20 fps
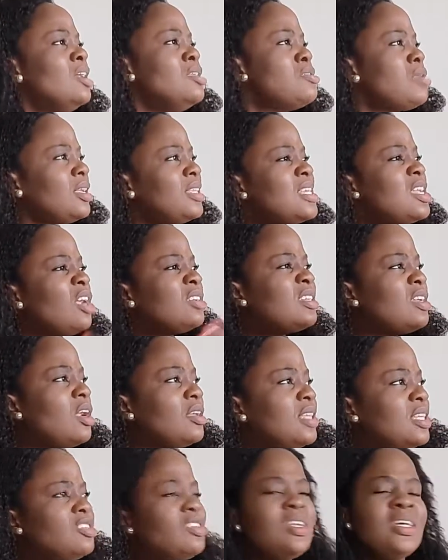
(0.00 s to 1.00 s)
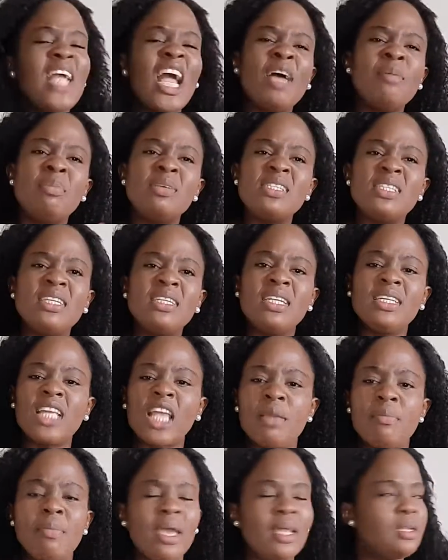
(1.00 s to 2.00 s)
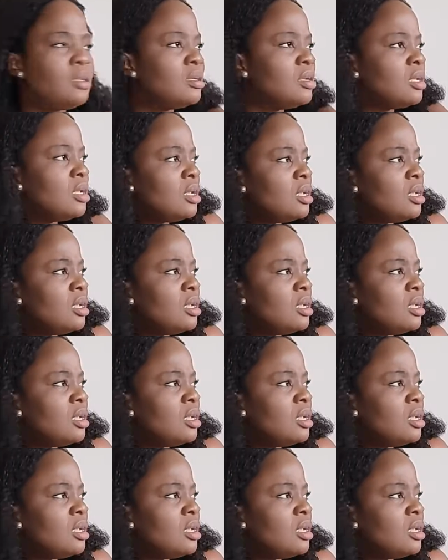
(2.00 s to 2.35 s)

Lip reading: Nothing, nothing, nothing. So the guy basically came and